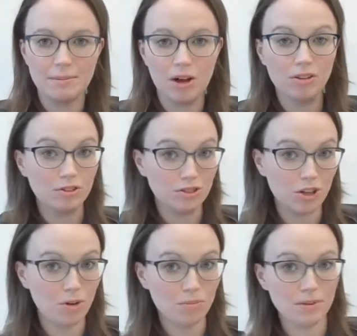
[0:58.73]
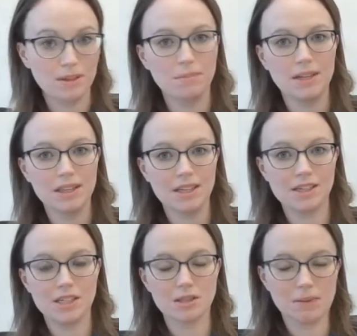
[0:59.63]
Others don't, but the big thing is
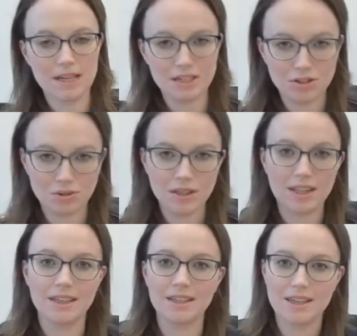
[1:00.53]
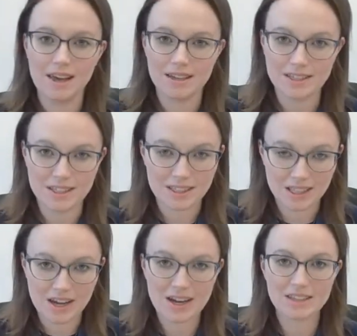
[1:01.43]
just making sure that the case is
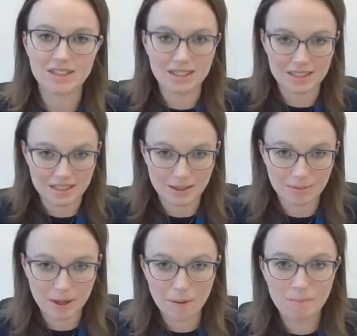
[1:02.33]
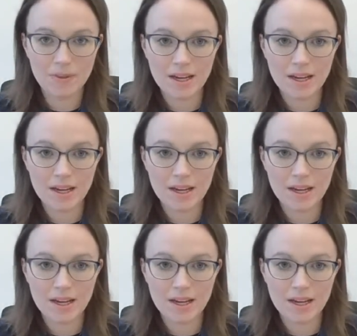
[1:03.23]
latched and zipped up.